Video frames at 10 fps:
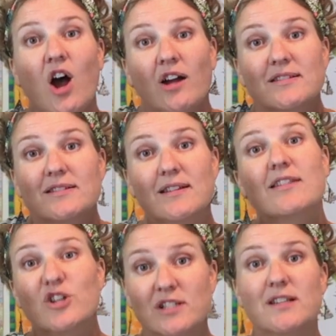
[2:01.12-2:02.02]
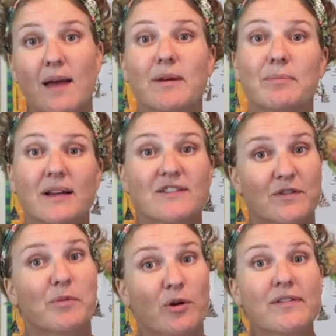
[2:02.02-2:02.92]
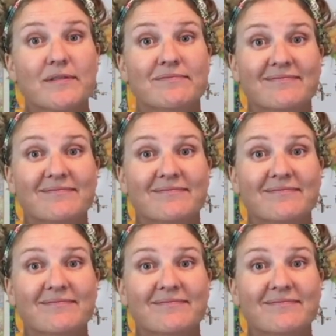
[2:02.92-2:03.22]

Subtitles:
Honestly, there's a time and a place for both.